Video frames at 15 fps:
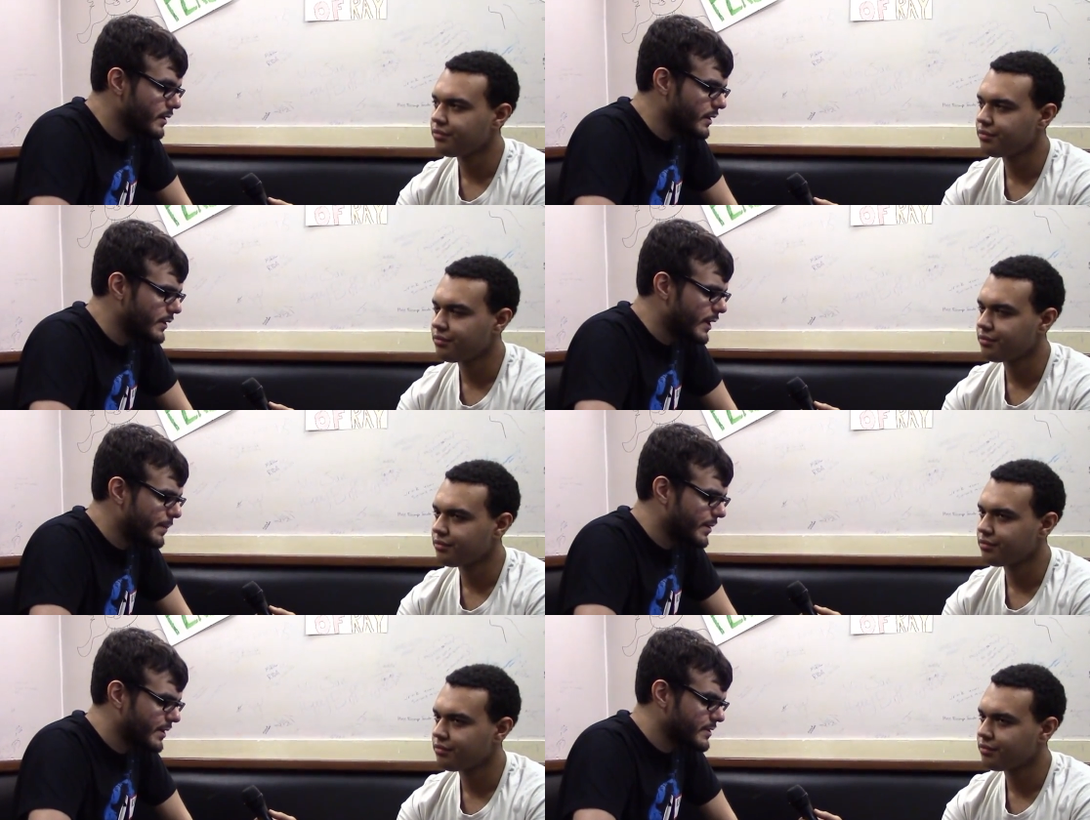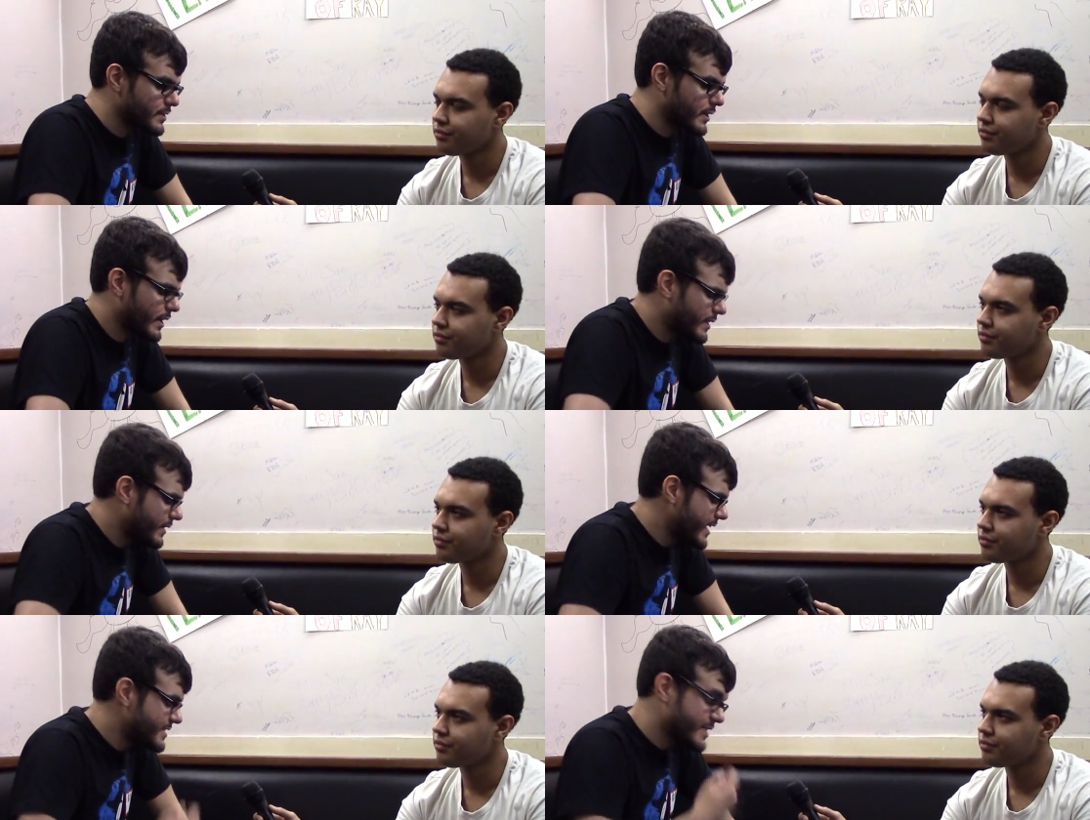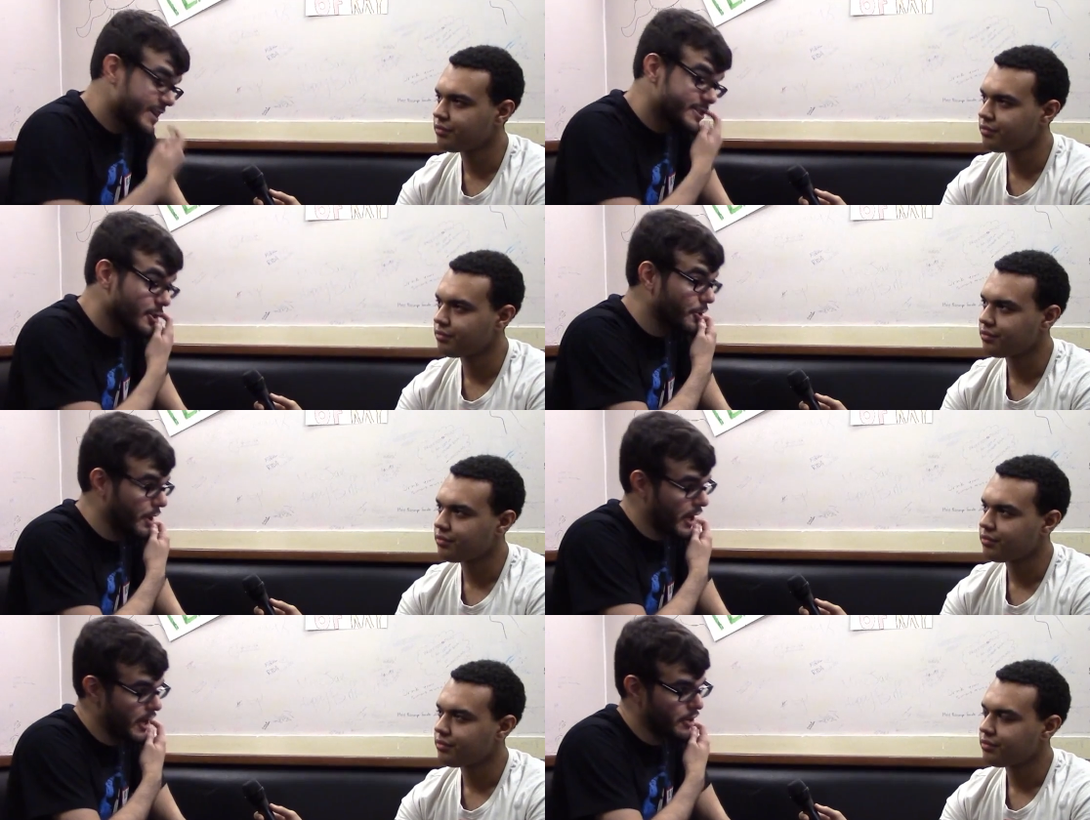Speaker 1: yeah, because that, that's all
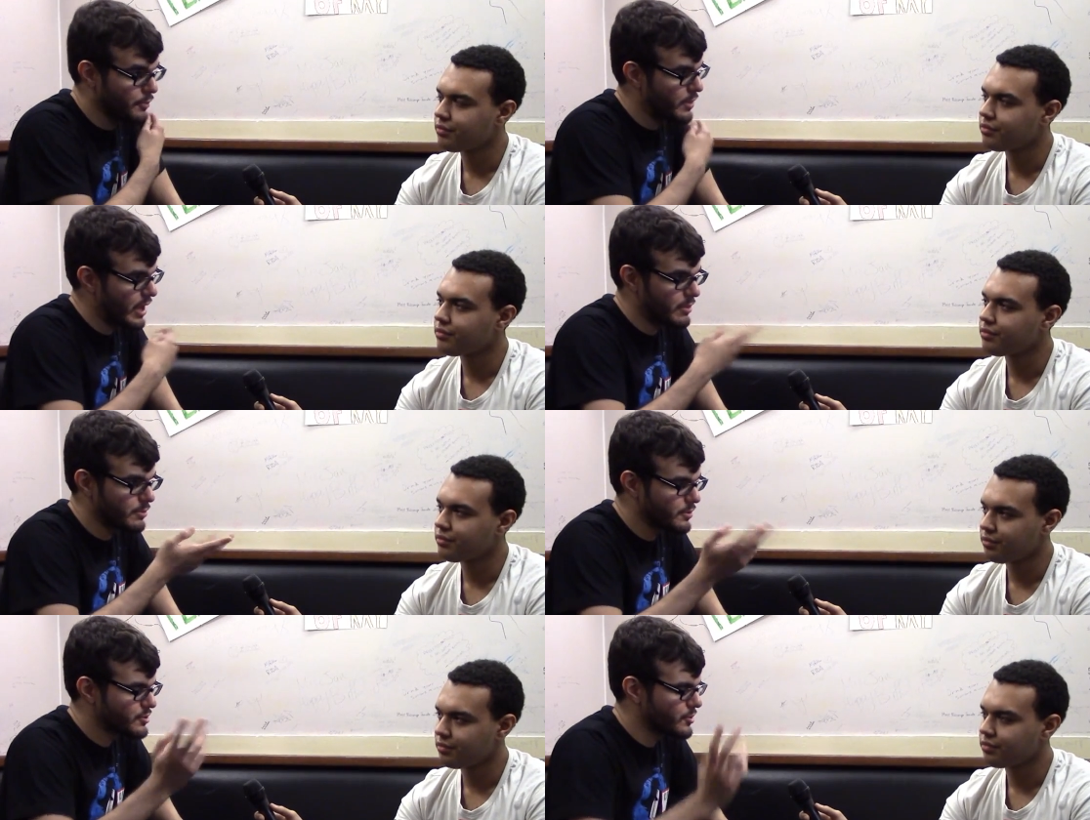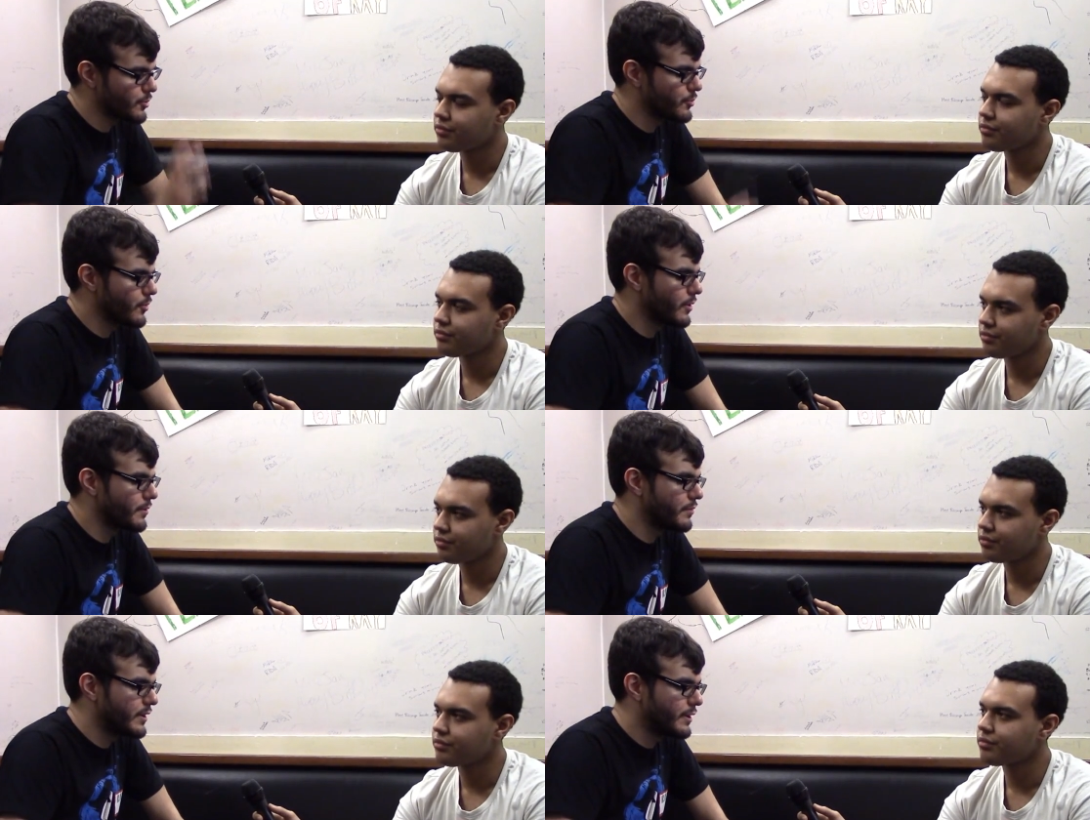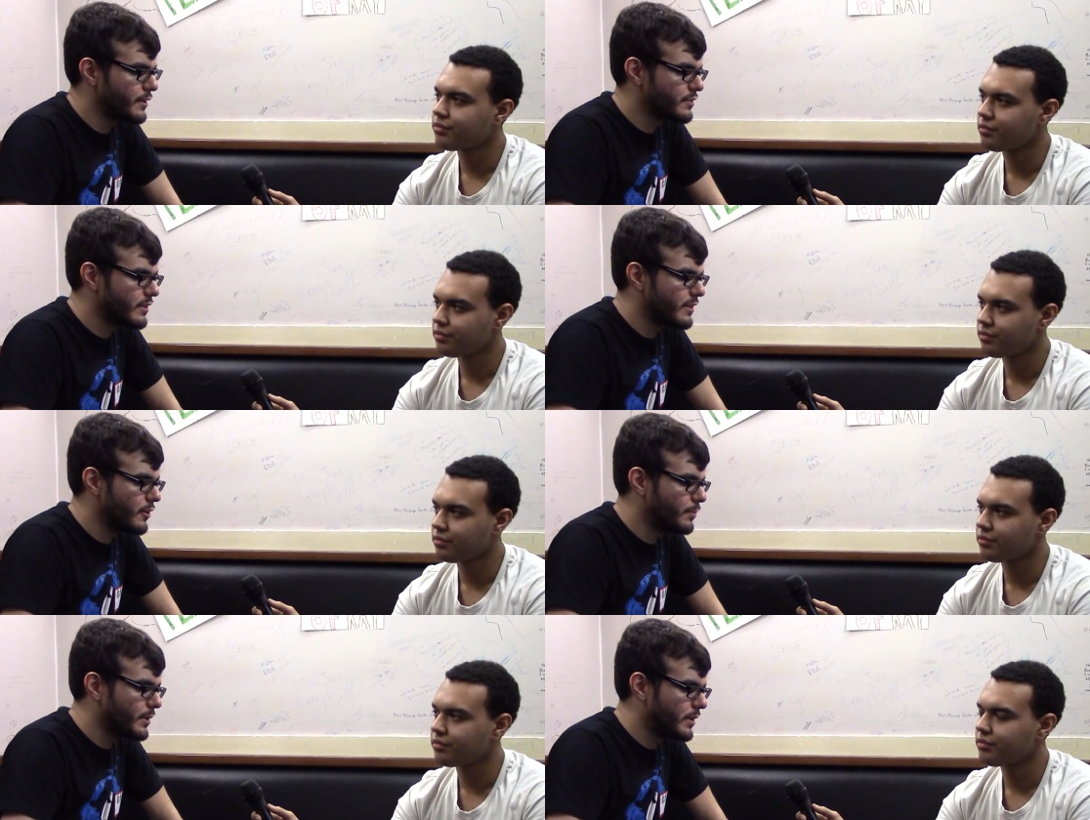Caleb. Caleb goes through all the videos, and
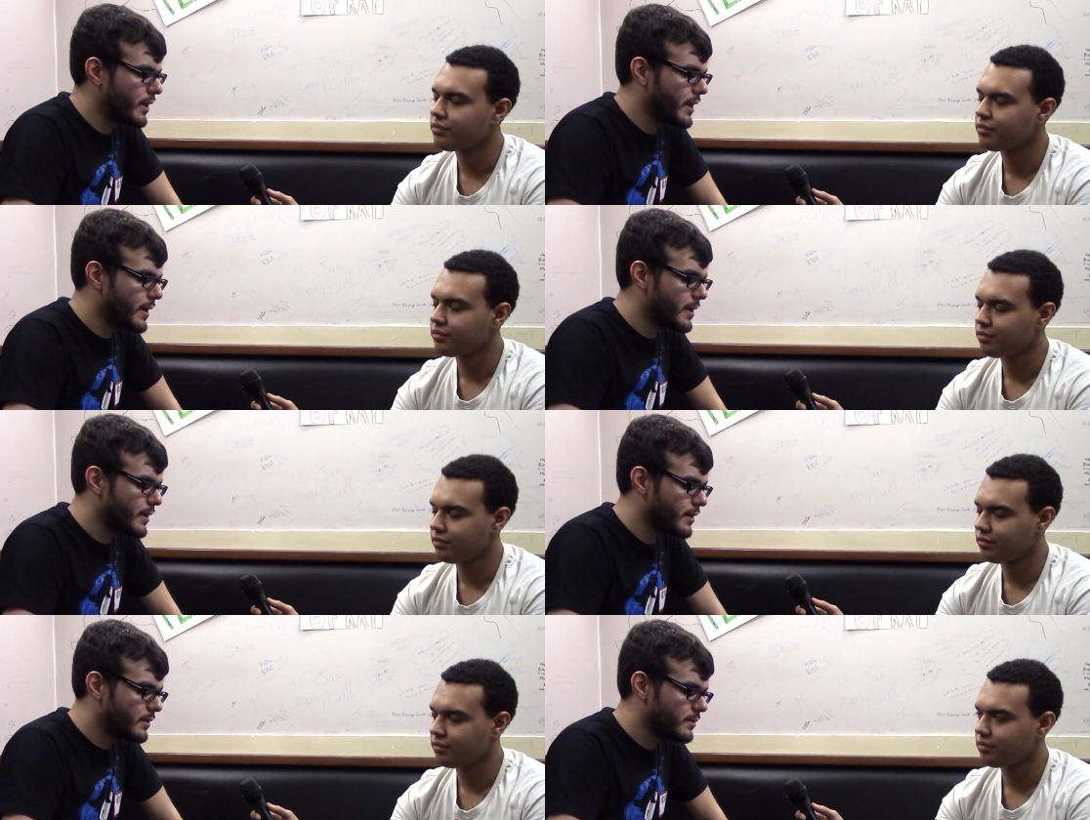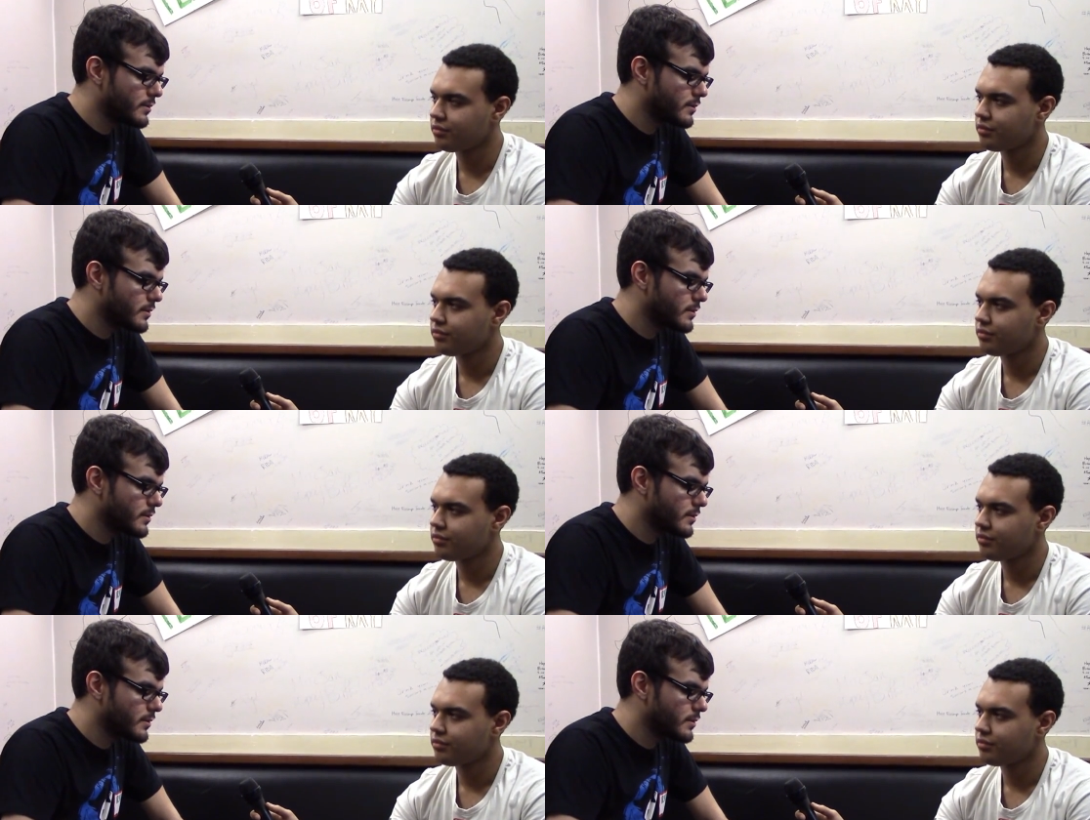there'll be like a,